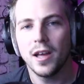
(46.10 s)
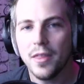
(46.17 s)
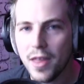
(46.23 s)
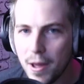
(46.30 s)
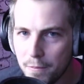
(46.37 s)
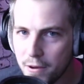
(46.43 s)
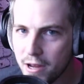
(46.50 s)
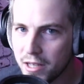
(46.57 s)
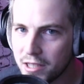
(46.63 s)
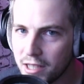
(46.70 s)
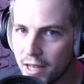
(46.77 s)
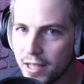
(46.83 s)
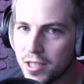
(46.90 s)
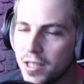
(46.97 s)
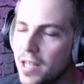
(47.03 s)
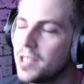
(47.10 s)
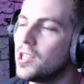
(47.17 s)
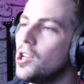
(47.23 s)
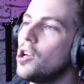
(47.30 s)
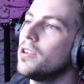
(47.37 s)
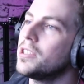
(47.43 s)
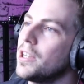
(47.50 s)
That being said, there's a
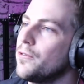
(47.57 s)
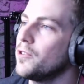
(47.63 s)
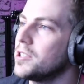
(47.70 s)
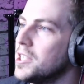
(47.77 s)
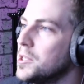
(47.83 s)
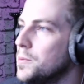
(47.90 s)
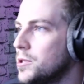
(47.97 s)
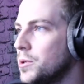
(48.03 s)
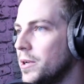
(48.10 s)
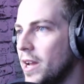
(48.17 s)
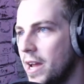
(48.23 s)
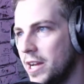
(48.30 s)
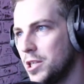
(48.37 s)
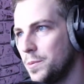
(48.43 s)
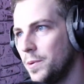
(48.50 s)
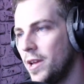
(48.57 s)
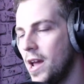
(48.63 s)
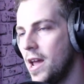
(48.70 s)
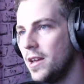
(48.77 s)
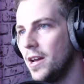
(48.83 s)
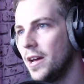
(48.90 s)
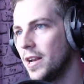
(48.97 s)
lot of differences between
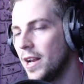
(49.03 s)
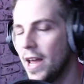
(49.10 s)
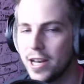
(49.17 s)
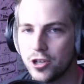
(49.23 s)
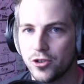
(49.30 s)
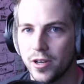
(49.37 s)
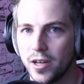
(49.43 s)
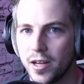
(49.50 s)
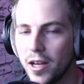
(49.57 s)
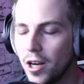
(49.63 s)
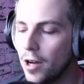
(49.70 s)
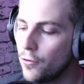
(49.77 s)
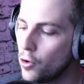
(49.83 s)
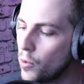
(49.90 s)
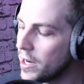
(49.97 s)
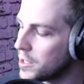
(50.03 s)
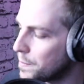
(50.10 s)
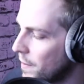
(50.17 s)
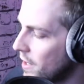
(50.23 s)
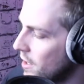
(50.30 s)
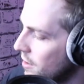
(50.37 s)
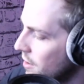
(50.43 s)
HPA and electric, and I've
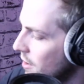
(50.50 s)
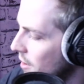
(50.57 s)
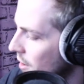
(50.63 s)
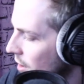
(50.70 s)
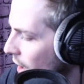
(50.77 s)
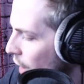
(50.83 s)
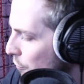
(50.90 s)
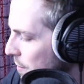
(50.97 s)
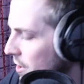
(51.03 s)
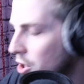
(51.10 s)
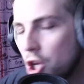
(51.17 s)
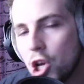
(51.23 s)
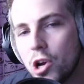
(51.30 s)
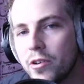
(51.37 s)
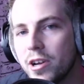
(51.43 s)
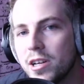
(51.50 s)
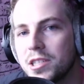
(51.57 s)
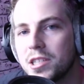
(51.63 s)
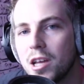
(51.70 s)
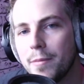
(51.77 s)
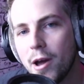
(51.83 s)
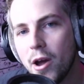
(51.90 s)
been curious
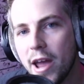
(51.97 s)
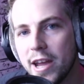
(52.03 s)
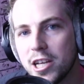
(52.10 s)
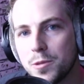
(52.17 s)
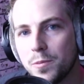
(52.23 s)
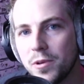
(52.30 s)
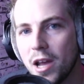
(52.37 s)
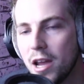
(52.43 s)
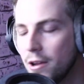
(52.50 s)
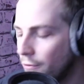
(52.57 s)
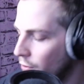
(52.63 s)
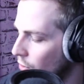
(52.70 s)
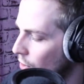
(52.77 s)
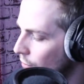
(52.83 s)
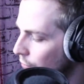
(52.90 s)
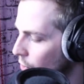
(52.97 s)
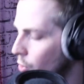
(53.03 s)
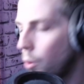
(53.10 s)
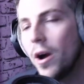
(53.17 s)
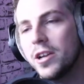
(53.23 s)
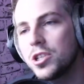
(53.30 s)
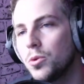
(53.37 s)
about HPA for
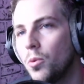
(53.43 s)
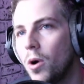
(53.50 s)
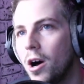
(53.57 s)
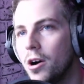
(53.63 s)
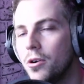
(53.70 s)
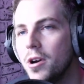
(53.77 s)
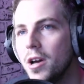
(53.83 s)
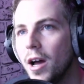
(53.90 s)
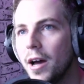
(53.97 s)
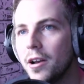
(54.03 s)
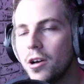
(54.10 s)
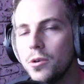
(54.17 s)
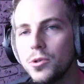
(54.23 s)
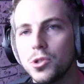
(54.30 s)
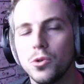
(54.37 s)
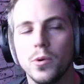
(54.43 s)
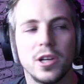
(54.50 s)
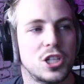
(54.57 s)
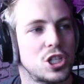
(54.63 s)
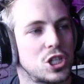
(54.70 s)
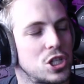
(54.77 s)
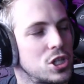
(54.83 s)
quite a while, and I was
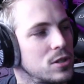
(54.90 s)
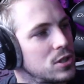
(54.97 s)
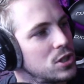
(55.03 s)
always,